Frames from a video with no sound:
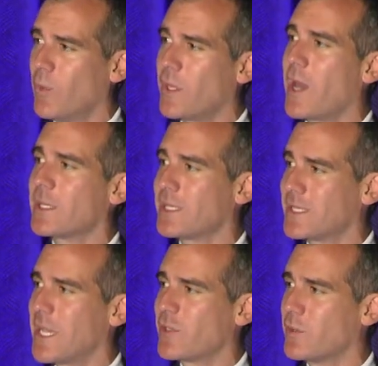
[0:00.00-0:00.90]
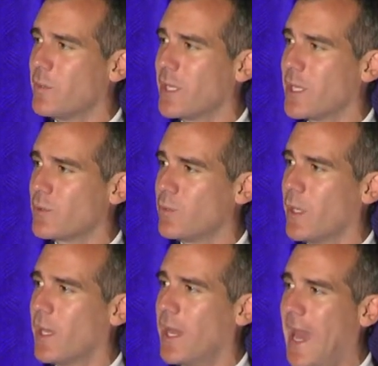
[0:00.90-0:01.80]
We got it successfully because
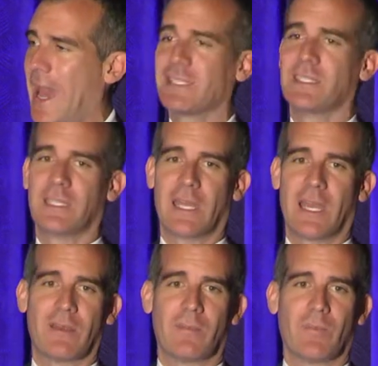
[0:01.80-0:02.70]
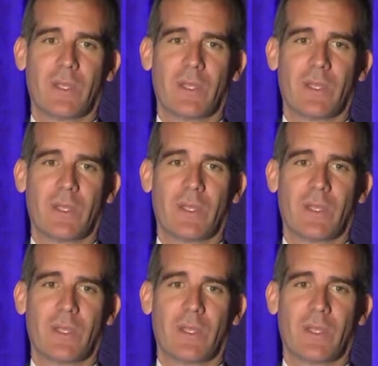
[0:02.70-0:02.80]
we acted together.